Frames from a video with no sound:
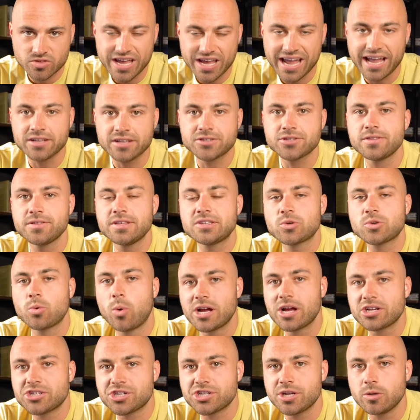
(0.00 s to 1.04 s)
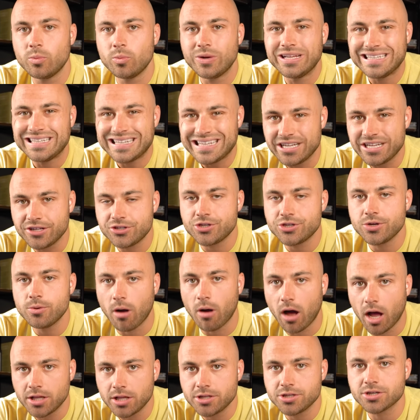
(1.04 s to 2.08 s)
To answer this question, we need to
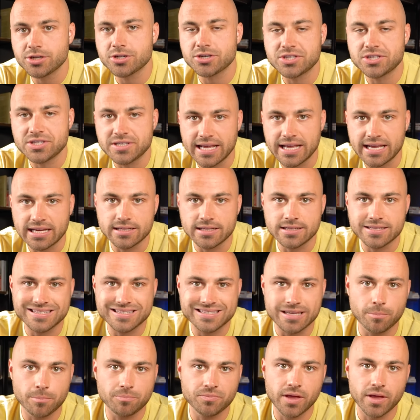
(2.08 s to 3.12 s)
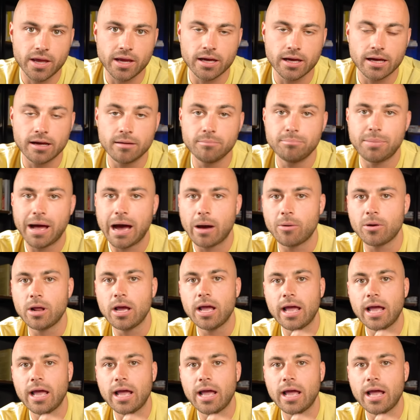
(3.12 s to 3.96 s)
understand something about